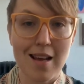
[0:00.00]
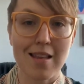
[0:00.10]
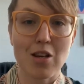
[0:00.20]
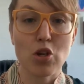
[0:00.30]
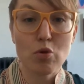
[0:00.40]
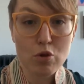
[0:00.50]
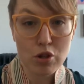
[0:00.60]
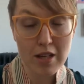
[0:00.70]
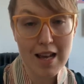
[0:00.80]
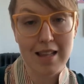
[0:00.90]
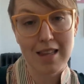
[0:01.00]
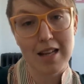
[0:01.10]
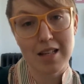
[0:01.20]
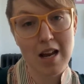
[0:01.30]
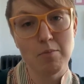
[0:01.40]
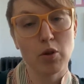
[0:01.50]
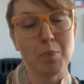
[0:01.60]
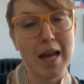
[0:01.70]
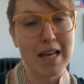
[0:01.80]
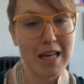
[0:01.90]
And then usually at that time, you'll
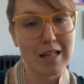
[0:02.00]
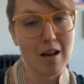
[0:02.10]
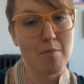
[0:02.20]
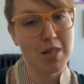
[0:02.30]
pay income